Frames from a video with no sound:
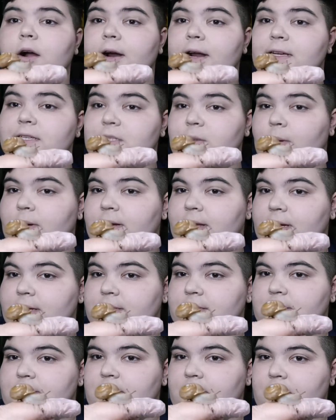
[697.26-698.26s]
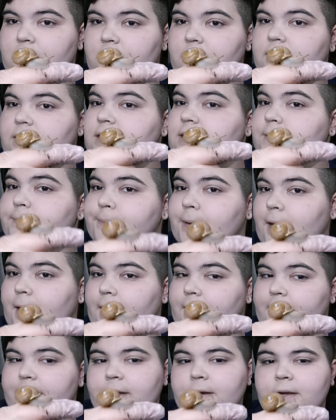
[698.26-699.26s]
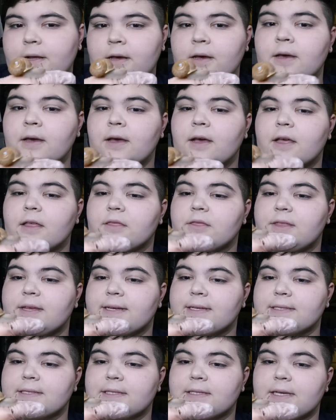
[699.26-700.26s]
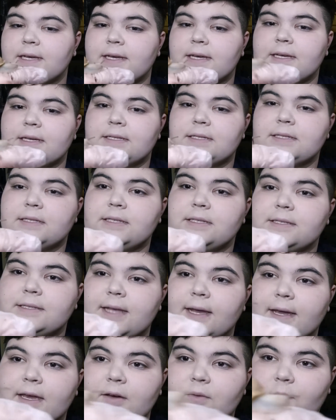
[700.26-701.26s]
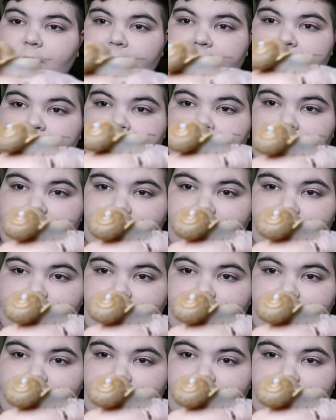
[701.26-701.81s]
Alright, so our next snail is Pine. This is the second one